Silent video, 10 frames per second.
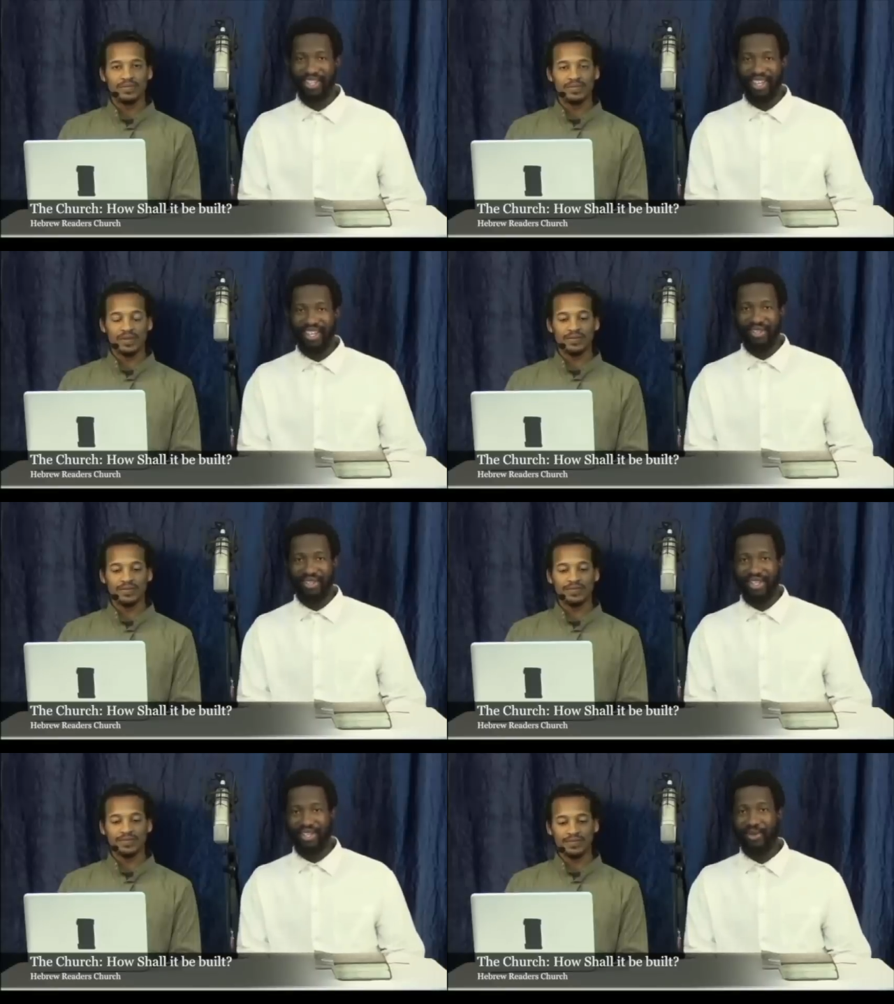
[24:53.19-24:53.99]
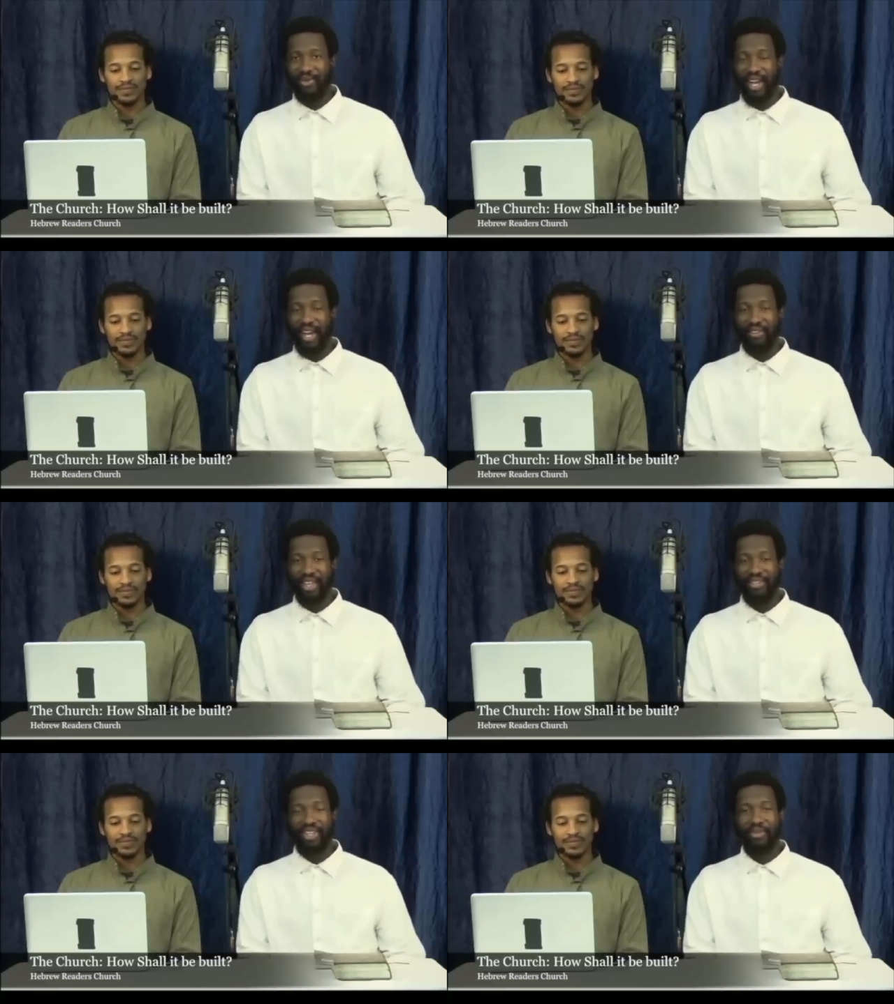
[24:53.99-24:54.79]
Speaker 1: Right. So that shows we have to have
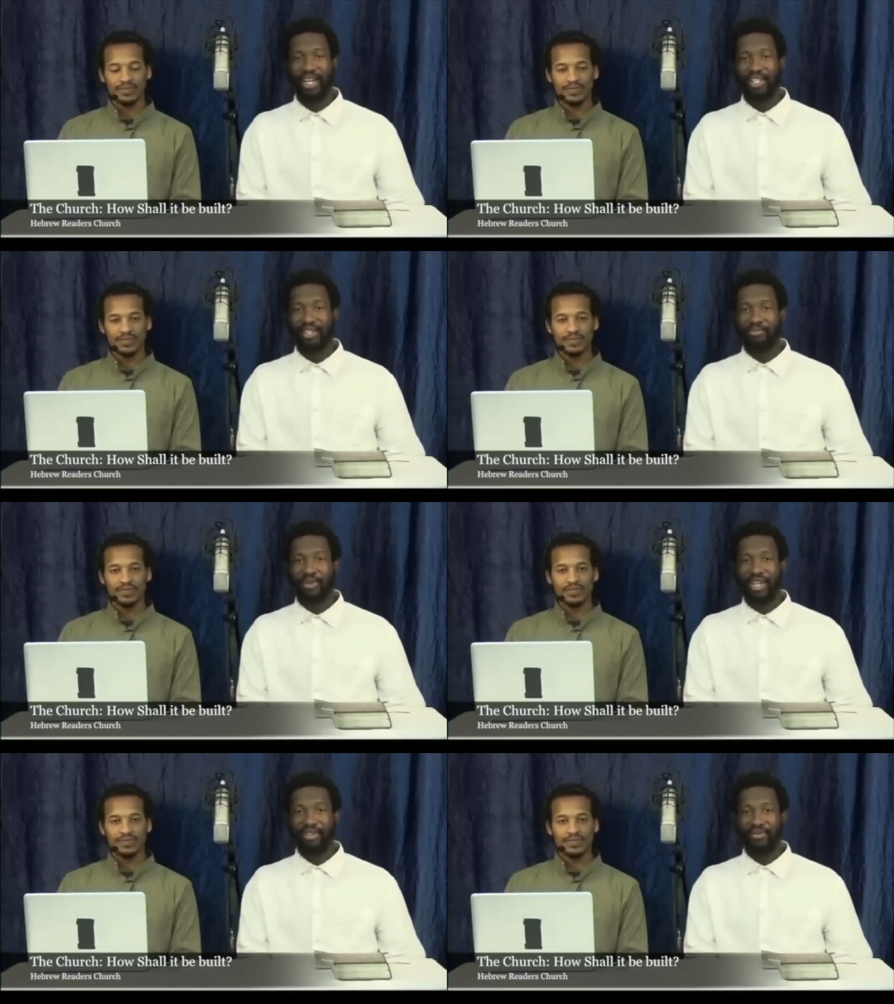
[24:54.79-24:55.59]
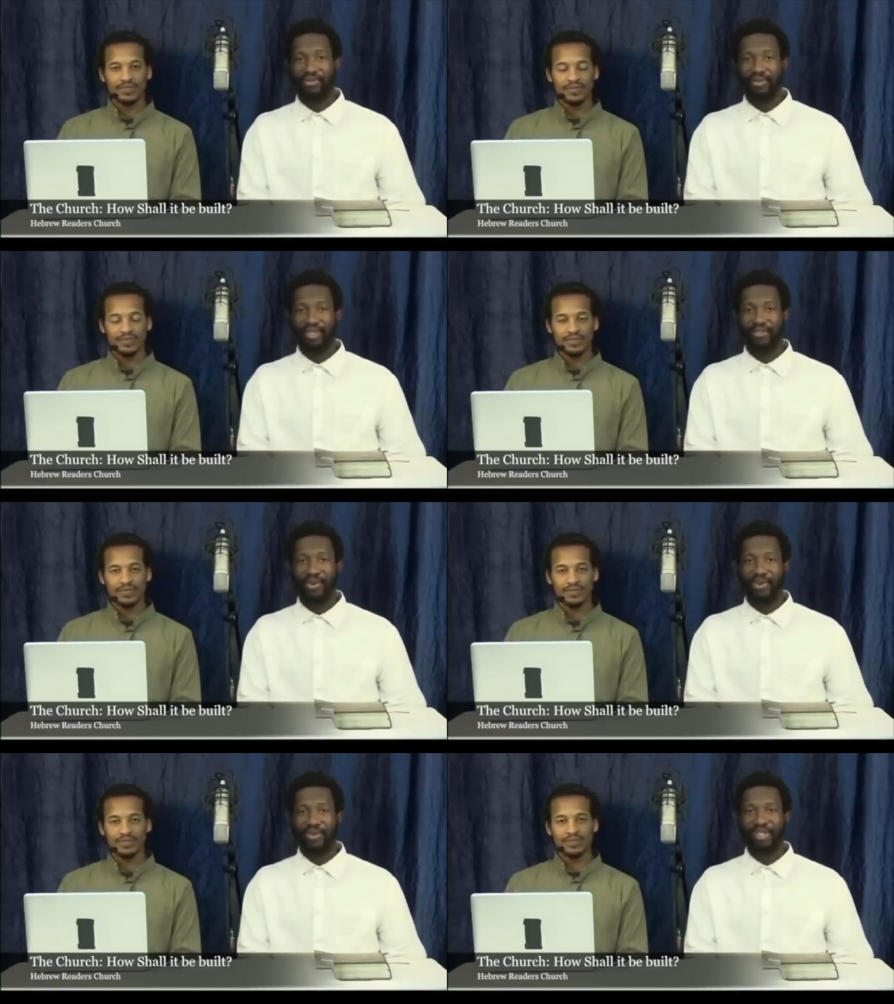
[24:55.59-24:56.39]
the name Yache and bear the fruits of the
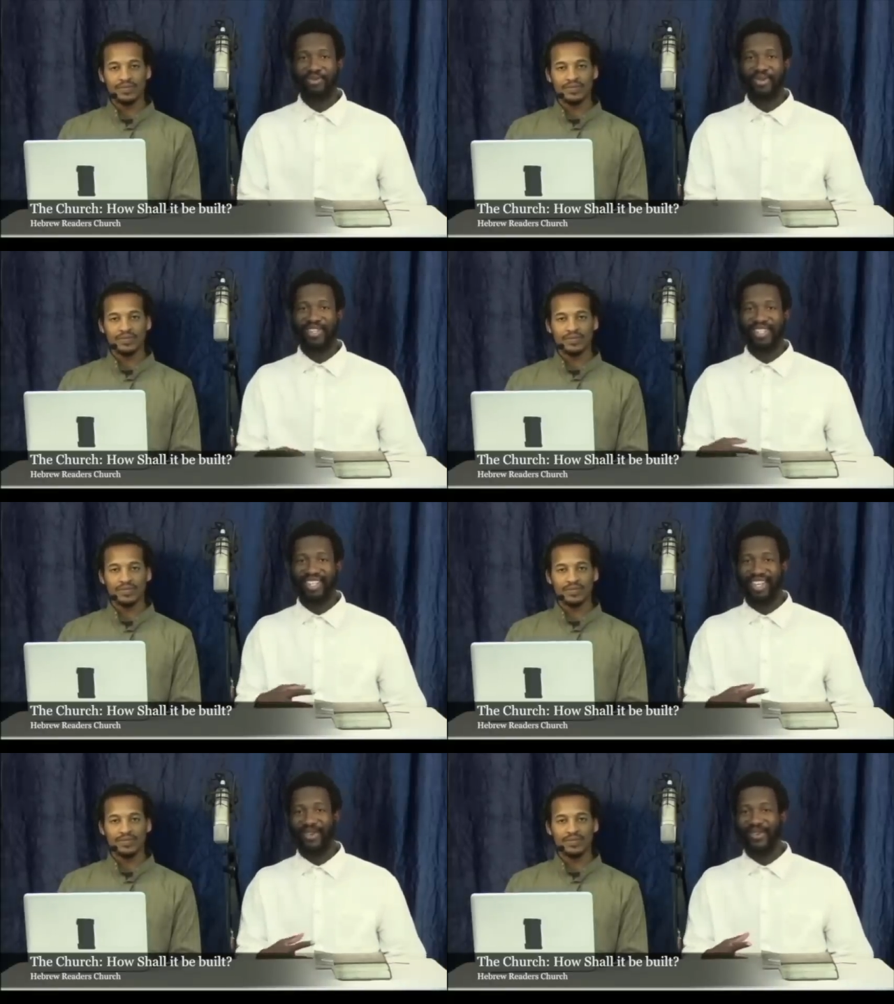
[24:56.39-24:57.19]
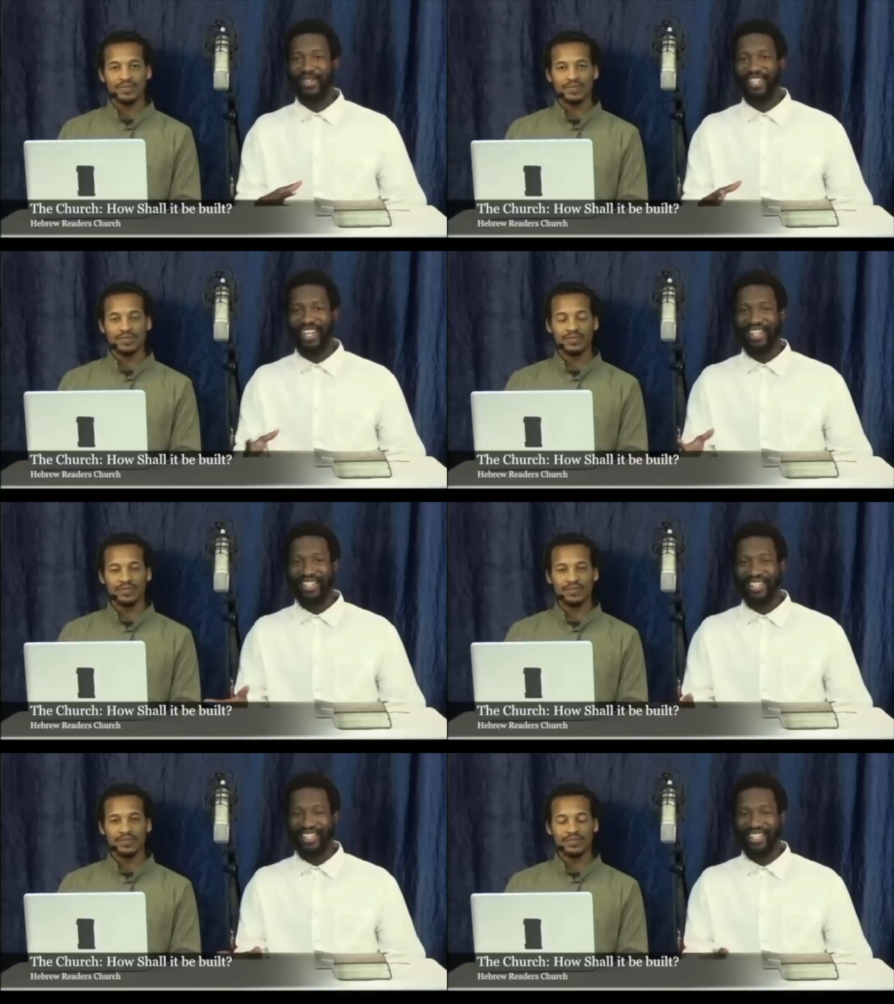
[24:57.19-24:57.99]
Holy Spirits in order to enter
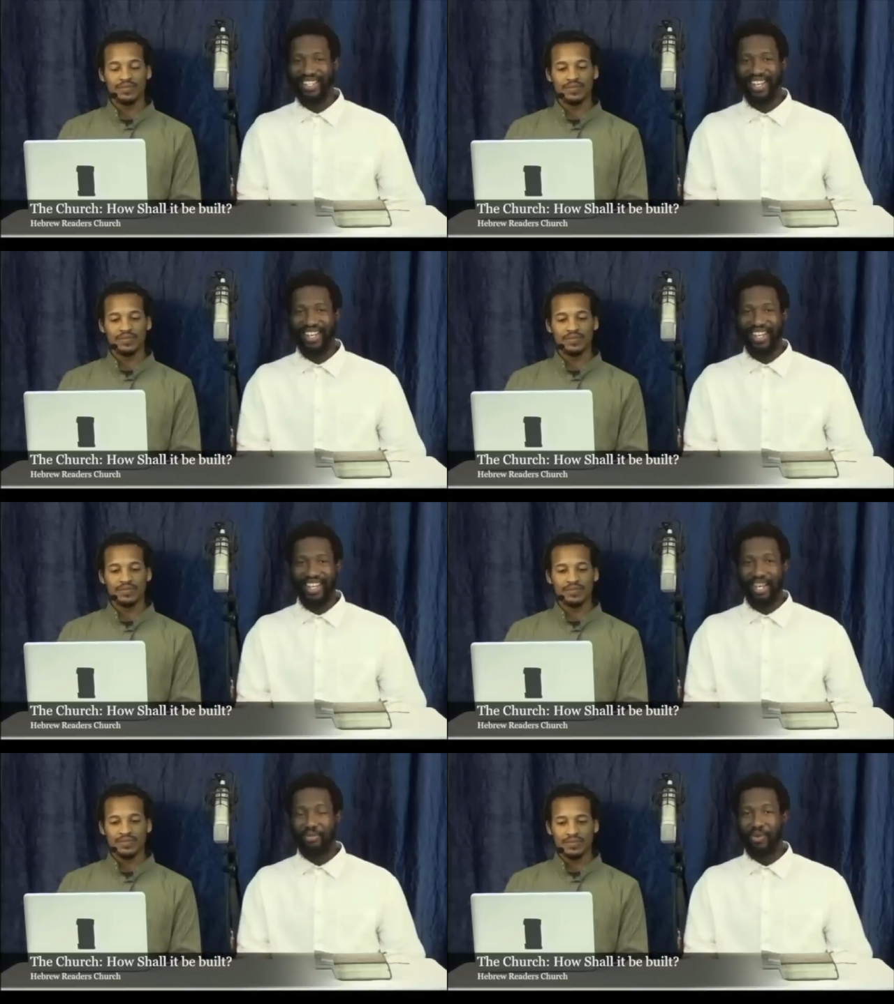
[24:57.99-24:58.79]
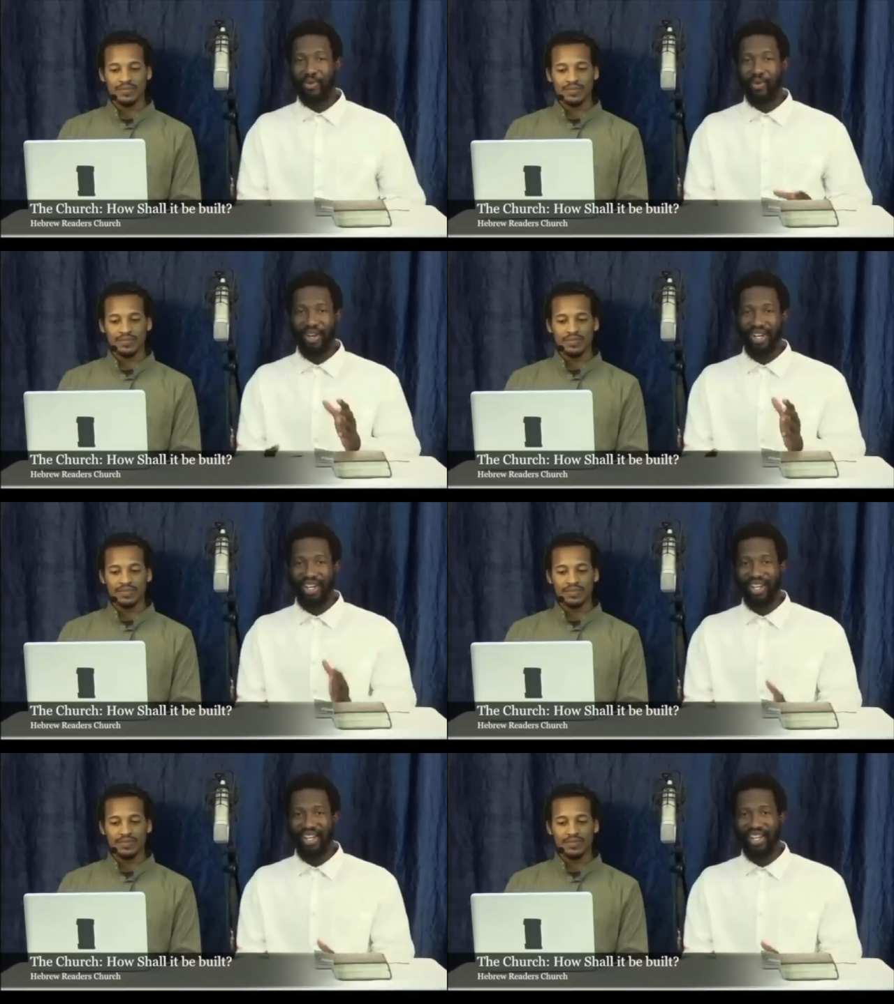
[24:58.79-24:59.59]
in and be
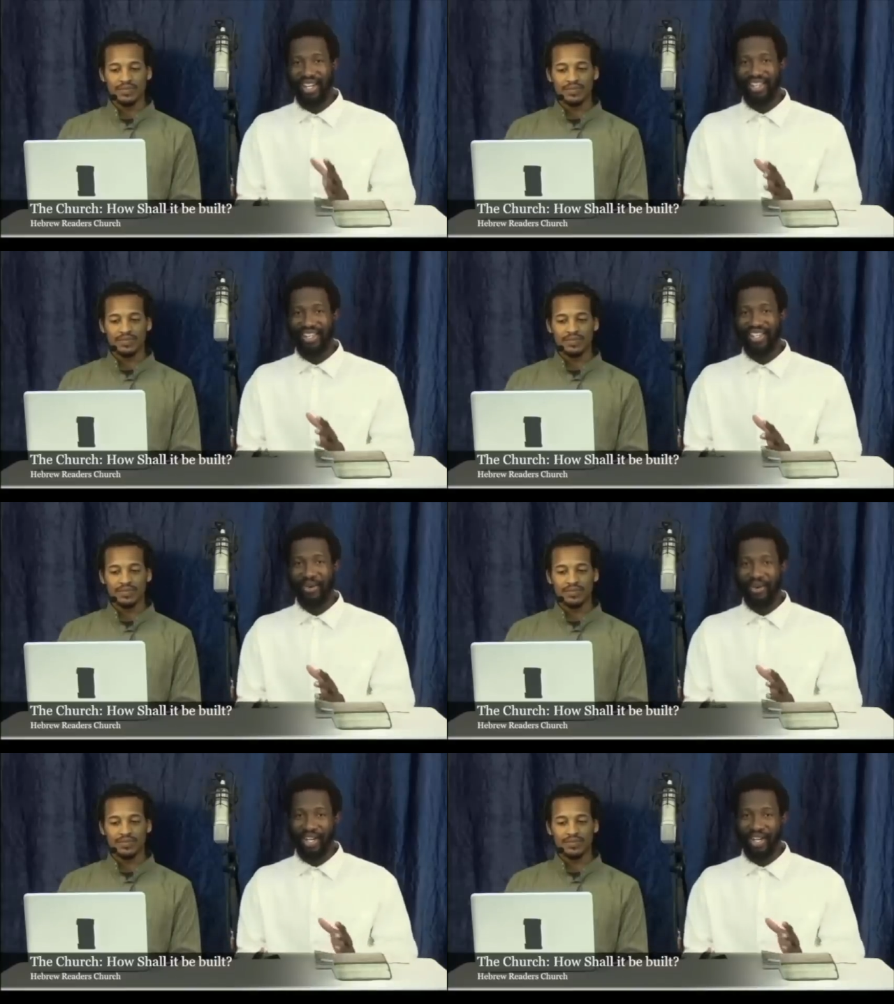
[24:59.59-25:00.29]
one in the tower.